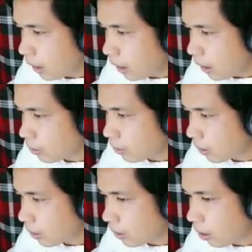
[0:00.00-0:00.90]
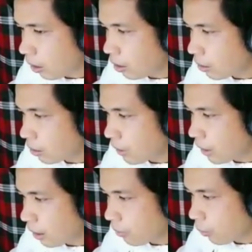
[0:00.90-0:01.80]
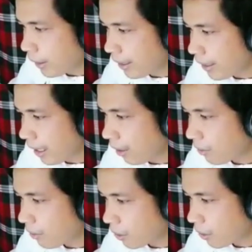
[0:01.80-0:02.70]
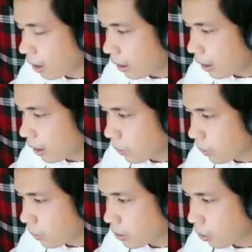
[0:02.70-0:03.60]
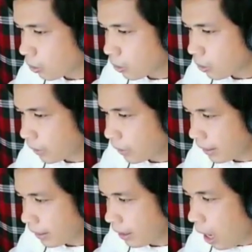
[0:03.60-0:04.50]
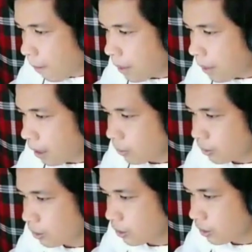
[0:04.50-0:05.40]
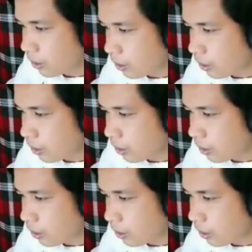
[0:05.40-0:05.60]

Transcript: And on the third column, we have weight after expressed also in pounds.